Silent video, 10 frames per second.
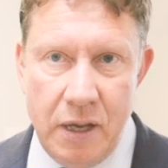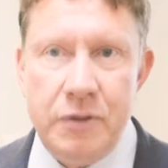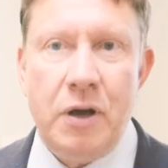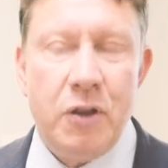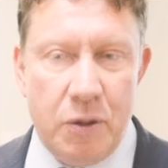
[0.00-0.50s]

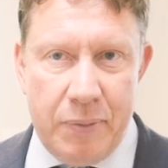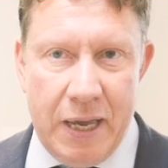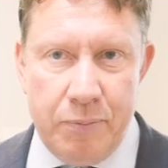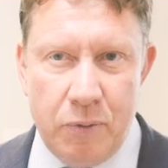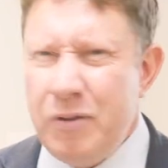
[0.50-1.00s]
that other
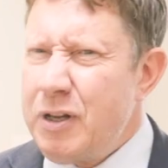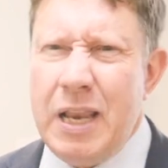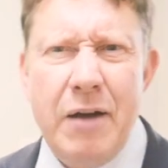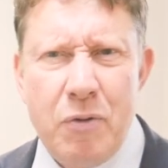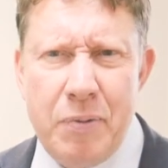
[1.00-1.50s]
people,
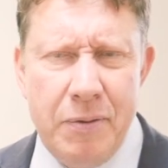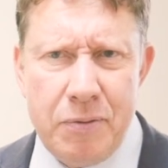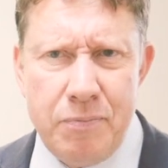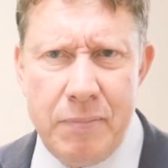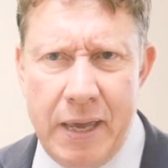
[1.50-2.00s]
cleverer
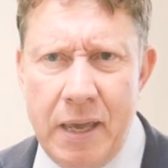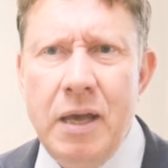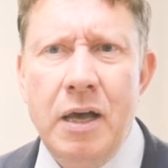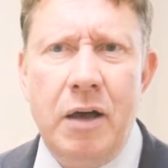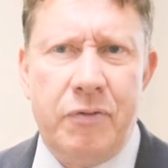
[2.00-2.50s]
people than me,
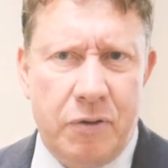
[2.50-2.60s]
have